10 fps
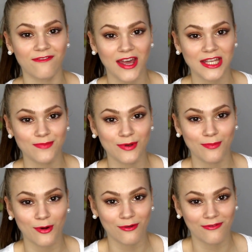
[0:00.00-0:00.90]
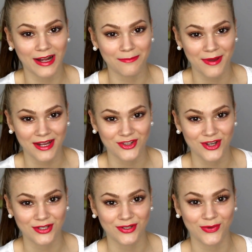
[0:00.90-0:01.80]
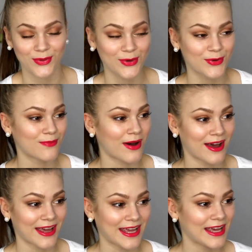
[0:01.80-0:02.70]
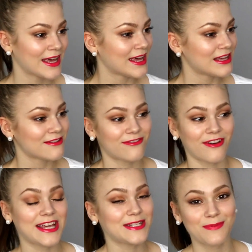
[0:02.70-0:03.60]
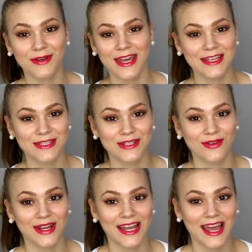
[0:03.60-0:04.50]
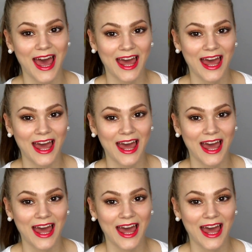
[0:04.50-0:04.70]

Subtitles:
Facebook profile pictures through my Facebook history,